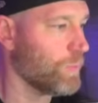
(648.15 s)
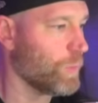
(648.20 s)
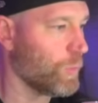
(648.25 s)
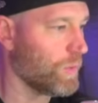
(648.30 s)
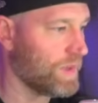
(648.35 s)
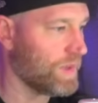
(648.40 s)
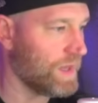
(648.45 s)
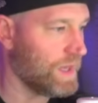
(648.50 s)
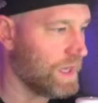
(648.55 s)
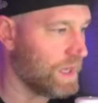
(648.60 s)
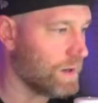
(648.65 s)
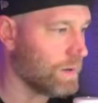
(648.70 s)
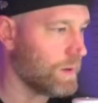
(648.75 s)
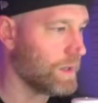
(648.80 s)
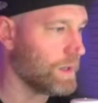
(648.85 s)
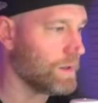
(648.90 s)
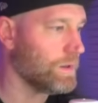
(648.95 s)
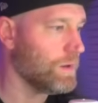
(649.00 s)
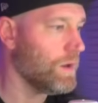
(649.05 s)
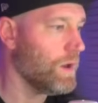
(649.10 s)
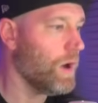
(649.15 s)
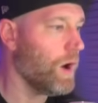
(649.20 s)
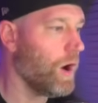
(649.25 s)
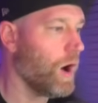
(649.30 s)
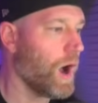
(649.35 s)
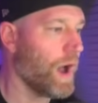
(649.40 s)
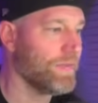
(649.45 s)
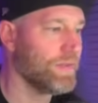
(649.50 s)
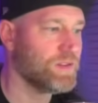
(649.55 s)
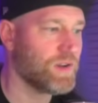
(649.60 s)
With a hearing
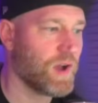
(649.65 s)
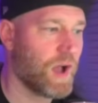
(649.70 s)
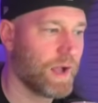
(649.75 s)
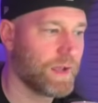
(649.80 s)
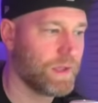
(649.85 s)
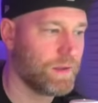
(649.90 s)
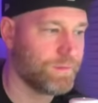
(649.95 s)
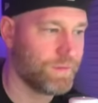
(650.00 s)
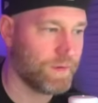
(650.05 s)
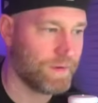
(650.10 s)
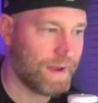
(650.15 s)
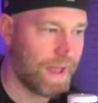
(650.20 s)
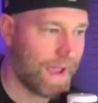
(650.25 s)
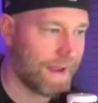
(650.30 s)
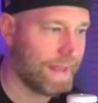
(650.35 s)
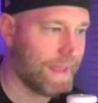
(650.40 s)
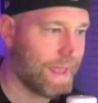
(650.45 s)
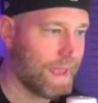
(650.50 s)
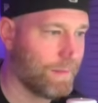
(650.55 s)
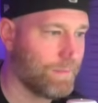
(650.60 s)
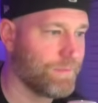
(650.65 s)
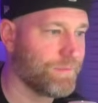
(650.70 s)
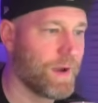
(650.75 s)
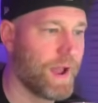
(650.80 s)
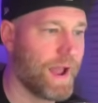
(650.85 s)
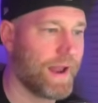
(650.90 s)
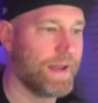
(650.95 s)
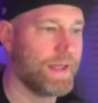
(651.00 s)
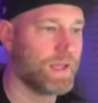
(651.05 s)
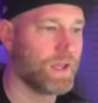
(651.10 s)
on the docket for 9 a.m.
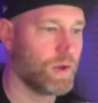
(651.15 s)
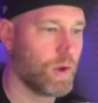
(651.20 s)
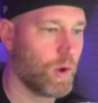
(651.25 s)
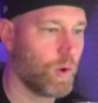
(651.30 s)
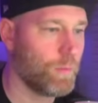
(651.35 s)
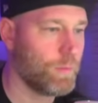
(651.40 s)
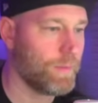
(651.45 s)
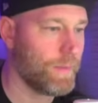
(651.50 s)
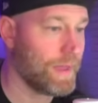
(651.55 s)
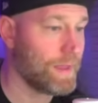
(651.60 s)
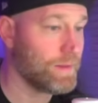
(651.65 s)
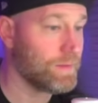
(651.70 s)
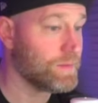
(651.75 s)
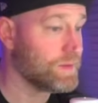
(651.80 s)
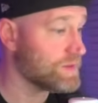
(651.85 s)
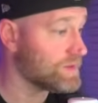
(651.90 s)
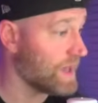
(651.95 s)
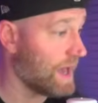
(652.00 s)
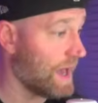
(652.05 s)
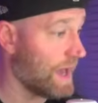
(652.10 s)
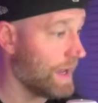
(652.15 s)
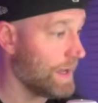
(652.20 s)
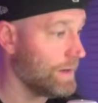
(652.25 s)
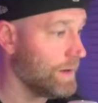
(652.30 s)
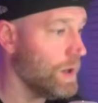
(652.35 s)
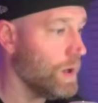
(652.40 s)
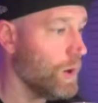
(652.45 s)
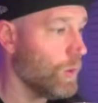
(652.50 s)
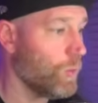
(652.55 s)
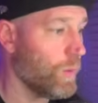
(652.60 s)
Friday, Cano may
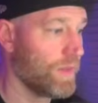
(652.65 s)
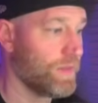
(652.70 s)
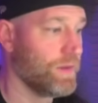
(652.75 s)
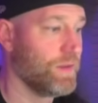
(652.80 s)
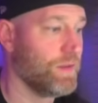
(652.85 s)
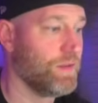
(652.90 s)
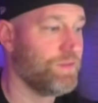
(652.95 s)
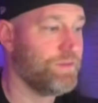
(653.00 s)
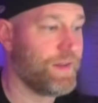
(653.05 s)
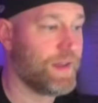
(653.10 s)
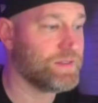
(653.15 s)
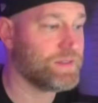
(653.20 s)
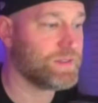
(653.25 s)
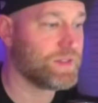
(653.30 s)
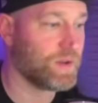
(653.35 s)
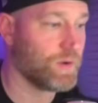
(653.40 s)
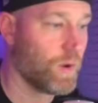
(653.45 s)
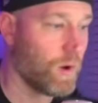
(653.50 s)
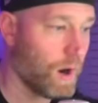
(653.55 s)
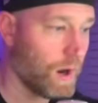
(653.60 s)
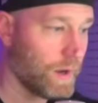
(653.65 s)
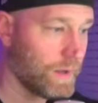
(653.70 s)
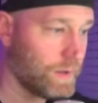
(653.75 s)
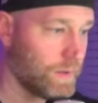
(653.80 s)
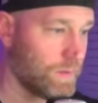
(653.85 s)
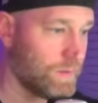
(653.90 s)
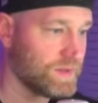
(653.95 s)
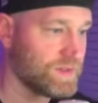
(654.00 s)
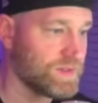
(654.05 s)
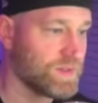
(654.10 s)
decide whether the defense can
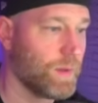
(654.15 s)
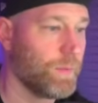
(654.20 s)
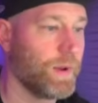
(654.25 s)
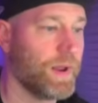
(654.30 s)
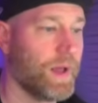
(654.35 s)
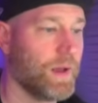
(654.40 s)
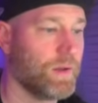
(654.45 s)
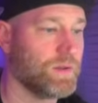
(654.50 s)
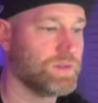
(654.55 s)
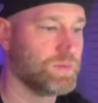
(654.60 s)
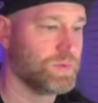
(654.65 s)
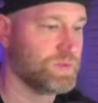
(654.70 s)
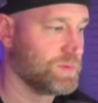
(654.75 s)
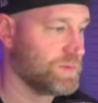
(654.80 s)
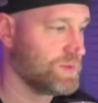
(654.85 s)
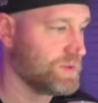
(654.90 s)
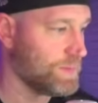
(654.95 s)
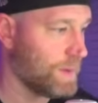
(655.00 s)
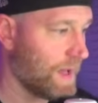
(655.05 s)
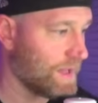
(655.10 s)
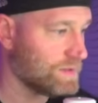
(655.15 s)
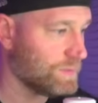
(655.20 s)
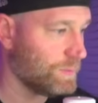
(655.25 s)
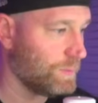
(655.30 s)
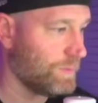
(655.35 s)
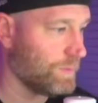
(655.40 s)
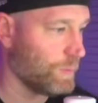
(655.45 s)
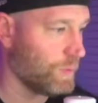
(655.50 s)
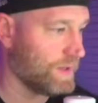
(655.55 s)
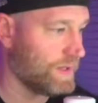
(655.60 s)
argue that someone else was
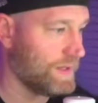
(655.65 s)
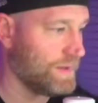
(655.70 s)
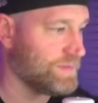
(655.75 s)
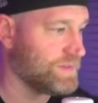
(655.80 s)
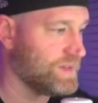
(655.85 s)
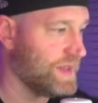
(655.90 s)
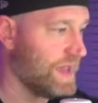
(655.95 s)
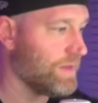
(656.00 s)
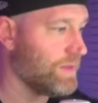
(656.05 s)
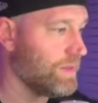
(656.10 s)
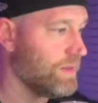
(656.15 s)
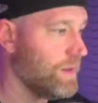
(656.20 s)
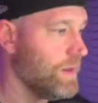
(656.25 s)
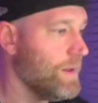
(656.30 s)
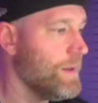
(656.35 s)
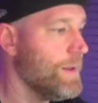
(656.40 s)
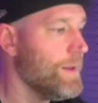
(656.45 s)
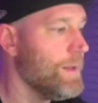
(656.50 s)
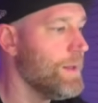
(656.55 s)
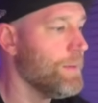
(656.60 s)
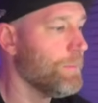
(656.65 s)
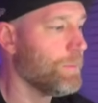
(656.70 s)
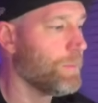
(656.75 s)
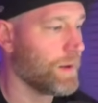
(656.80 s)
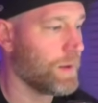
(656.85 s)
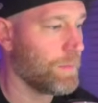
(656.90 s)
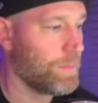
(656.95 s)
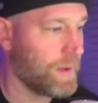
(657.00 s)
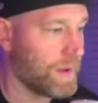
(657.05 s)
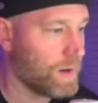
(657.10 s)
responsible for O'Keefe's death.
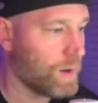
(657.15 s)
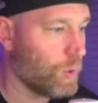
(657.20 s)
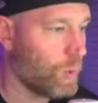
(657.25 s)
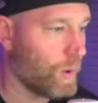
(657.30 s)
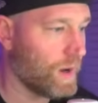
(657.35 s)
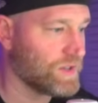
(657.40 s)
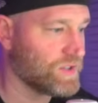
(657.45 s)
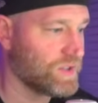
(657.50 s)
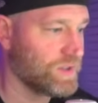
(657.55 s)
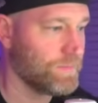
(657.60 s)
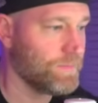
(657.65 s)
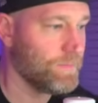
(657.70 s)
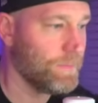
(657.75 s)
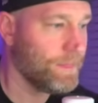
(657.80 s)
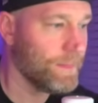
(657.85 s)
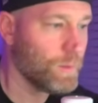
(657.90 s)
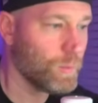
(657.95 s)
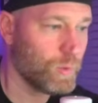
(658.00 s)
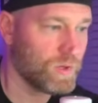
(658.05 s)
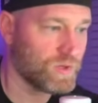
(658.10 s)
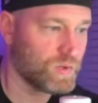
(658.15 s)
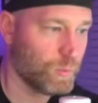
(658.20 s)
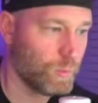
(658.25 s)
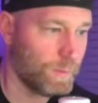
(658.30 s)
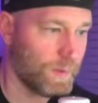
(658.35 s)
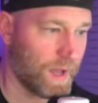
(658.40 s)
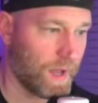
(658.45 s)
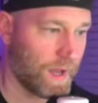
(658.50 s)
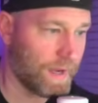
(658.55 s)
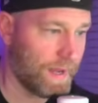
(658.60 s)
But a bigger question, which will
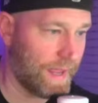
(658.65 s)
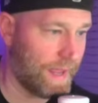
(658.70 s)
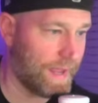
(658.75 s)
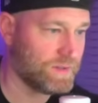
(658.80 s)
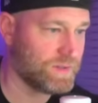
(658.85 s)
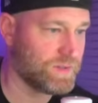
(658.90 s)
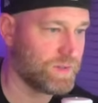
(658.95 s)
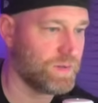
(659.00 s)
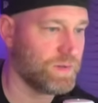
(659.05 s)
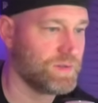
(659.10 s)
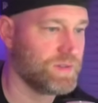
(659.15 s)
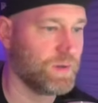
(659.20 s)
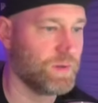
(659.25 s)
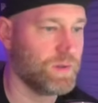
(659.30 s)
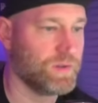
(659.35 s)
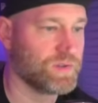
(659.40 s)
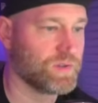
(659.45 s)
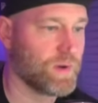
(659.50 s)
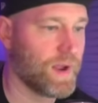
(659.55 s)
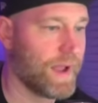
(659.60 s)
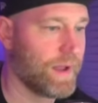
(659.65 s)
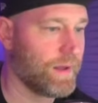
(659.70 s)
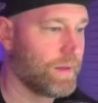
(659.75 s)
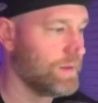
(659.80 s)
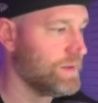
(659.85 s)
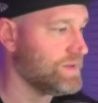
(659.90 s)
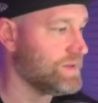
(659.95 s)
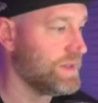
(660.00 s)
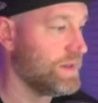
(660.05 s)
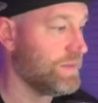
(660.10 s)
be unanswered until the
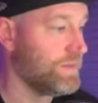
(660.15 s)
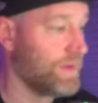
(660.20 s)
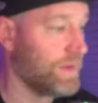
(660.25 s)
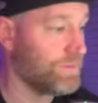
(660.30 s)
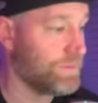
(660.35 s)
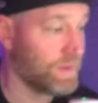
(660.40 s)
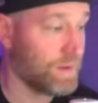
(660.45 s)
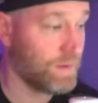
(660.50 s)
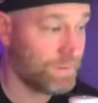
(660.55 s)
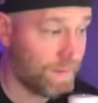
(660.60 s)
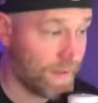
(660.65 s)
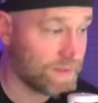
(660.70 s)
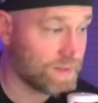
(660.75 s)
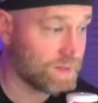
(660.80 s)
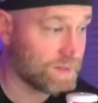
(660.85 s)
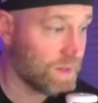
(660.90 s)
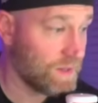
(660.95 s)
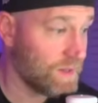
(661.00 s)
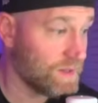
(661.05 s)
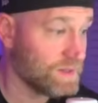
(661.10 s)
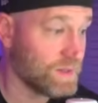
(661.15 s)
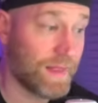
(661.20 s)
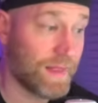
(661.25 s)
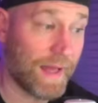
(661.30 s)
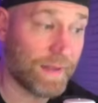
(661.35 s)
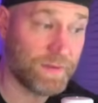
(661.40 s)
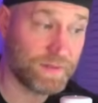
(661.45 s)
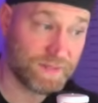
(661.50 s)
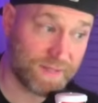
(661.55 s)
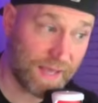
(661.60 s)
trial, is even if the defense is
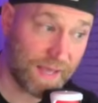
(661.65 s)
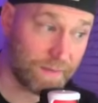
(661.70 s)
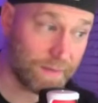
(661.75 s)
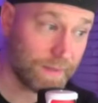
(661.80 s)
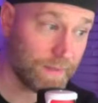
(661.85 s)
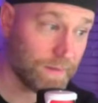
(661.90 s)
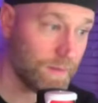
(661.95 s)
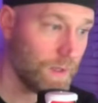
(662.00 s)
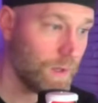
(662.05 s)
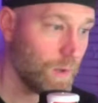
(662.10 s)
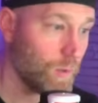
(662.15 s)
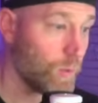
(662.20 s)
allowed to sell it,